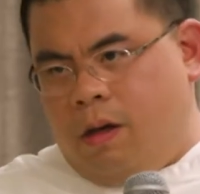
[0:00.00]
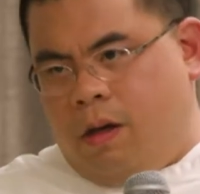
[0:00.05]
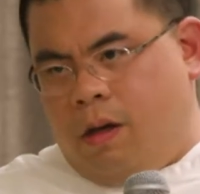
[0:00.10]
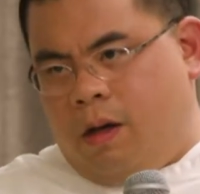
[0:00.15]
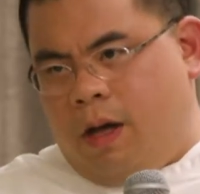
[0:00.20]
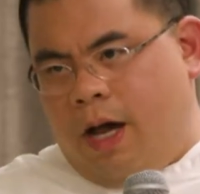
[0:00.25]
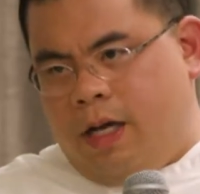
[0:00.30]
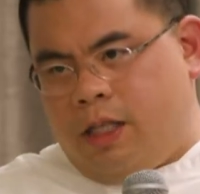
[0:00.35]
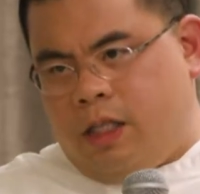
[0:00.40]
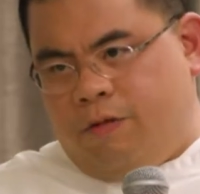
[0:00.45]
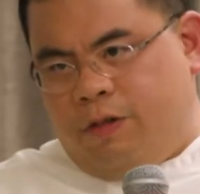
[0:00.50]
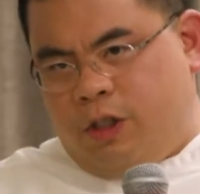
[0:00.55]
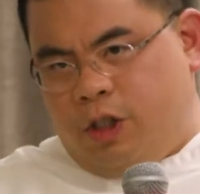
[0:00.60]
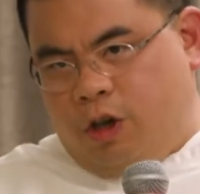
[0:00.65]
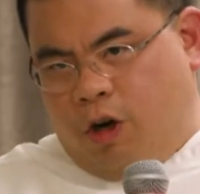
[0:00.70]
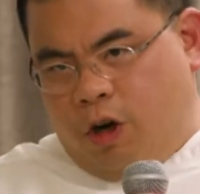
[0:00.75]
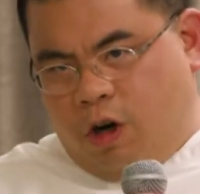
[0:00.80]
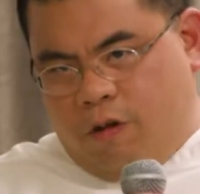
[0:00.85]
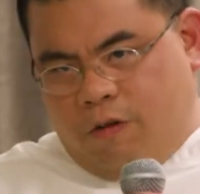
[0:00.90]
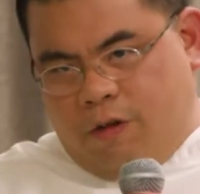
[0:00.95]
As a
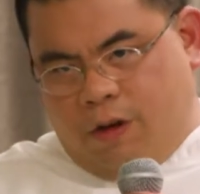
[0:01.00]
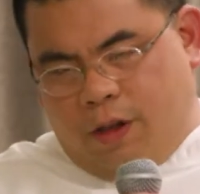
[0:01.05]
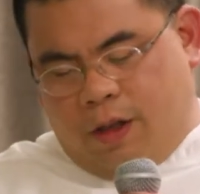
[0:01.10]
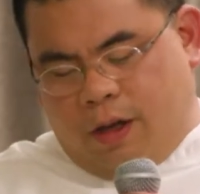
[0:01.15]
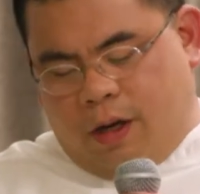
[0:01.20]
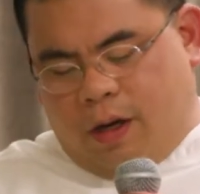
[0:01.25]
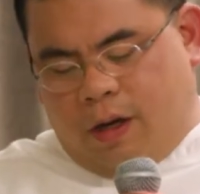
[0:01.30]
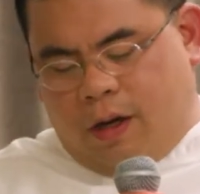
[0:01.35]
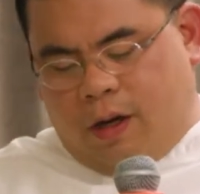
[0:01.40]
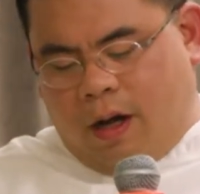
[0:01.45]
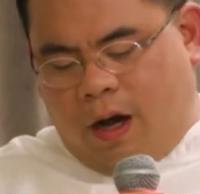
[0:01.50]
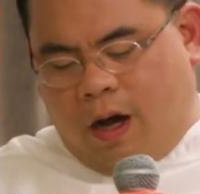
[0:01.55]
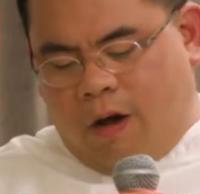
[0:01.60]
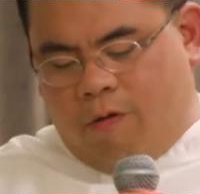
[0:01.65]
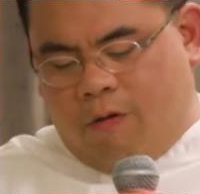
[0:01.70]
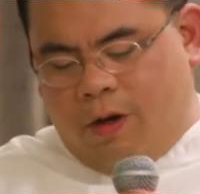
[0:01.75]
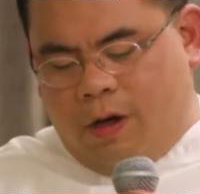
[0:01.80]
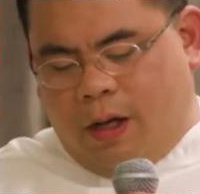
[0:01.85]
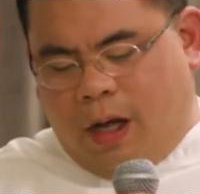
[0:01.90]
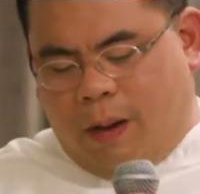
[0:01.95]
photographer, then, I
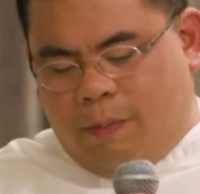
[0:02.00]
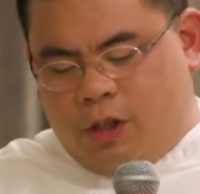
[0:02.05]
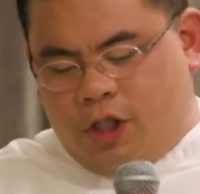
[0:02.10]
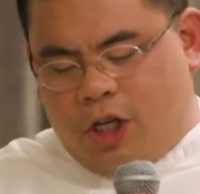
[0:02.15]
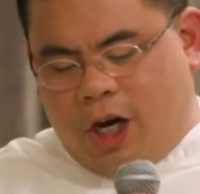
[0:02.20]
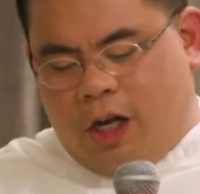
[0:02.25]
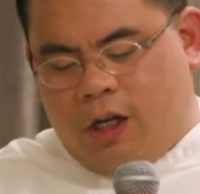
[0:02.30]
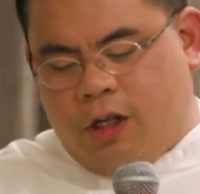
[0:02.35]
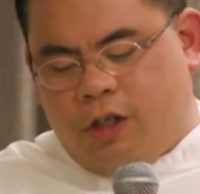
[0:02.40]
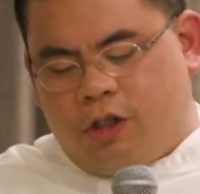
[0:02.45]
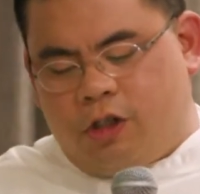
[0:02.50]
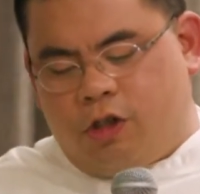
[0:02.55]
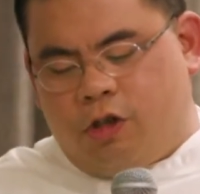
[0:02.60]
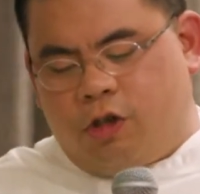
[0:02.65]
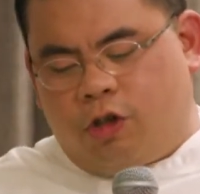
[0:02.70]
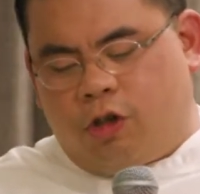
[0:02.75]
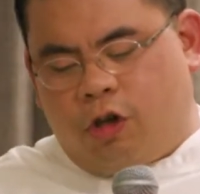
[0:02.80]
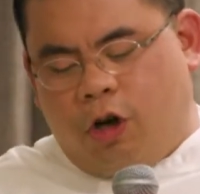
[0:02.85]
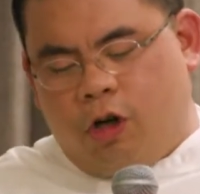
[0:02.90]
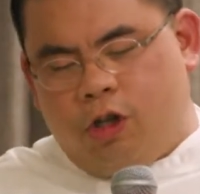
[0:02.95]
feel I'm challenged to
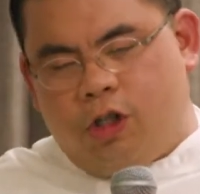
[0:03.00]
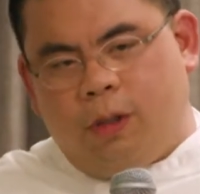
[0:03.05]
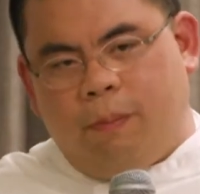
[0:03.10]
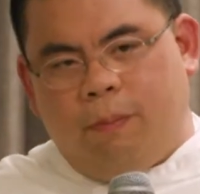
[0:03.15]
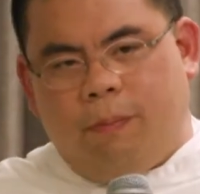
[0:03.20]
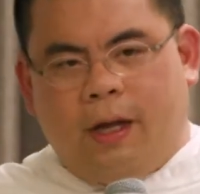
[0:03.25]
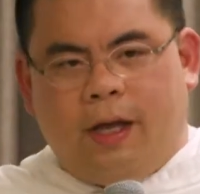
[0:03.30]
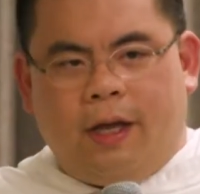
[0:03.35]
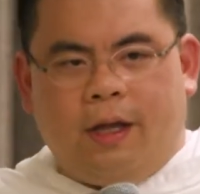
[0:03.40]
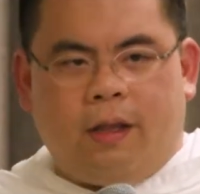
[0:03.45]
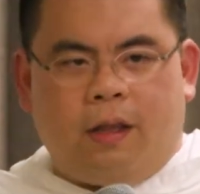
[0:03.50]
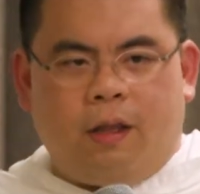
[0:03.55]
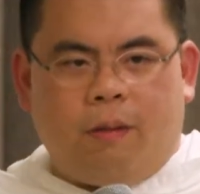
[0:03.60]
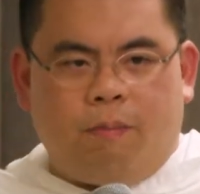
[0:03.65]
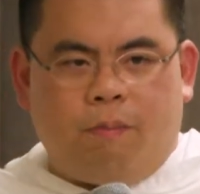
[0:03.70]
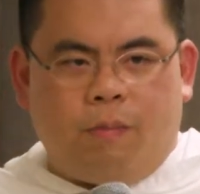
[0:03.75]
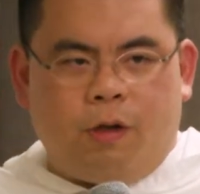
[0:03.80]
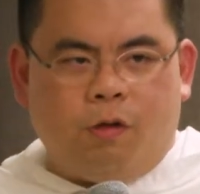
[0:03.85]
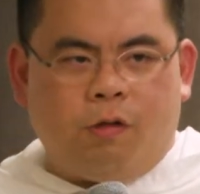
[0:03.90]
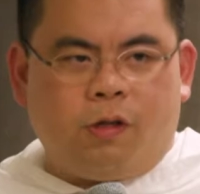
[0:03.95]
contemplate the
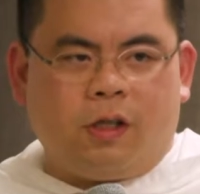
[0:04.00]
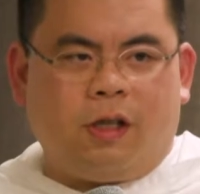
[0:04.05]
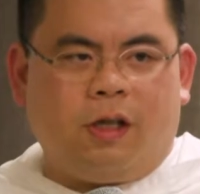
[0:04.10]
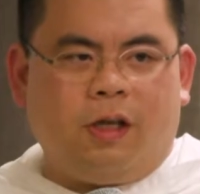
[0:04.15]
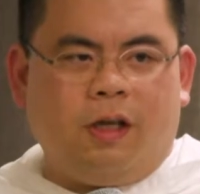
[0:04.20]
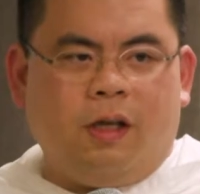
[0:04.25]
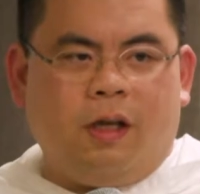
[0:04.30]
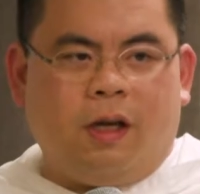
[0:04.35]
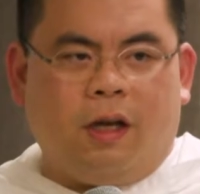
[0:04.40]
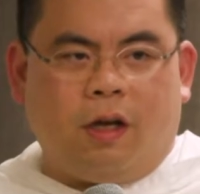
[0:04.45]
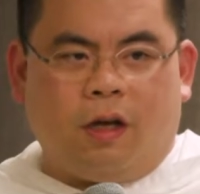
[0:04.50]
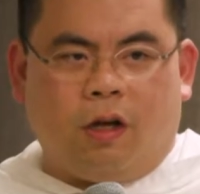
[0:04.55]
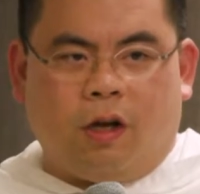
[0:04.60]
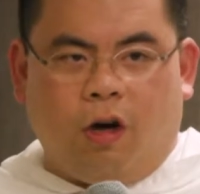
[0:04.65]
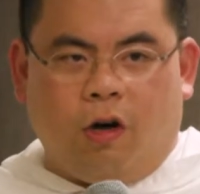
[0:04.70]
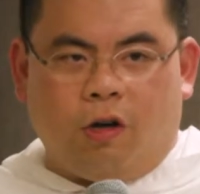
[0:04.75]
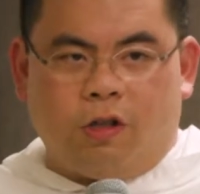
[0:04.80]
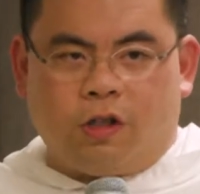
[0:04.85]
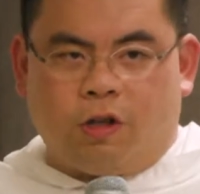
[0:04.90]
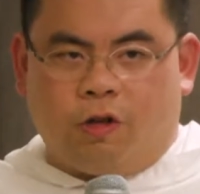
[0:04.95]
beauty in
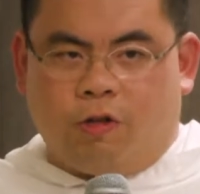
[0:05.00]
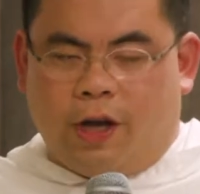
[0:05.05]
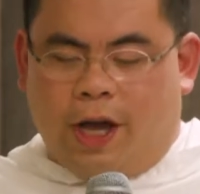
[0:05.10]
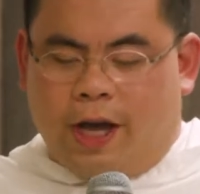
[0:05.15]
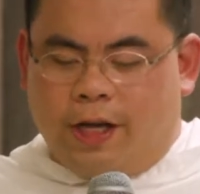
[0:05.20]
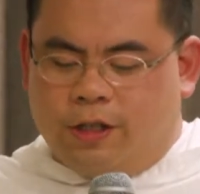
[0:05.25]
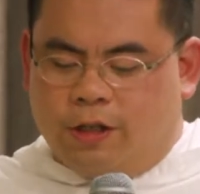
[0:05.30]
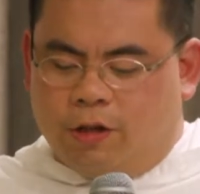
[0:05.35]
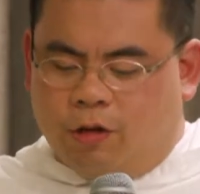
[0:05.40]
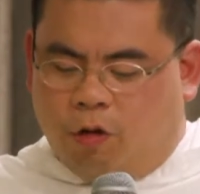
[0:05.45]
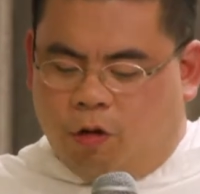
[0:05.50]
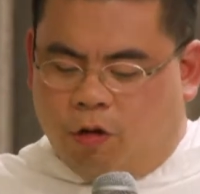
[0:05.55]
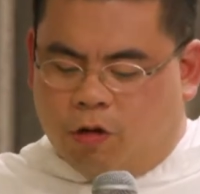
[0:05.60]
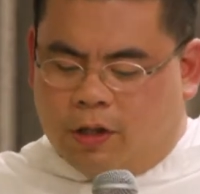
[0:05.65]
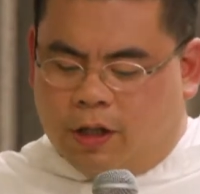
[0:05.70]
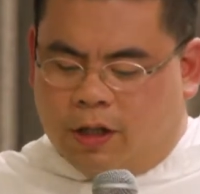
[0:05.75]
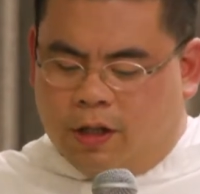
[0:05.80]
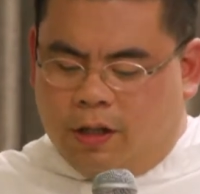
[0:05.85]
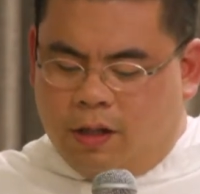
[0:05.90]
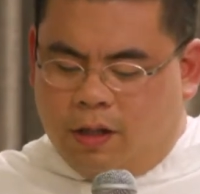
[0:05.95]
God's created
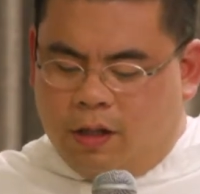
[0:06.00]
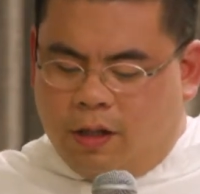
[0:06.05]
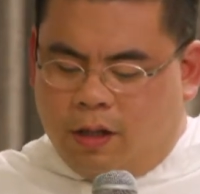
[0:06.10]
order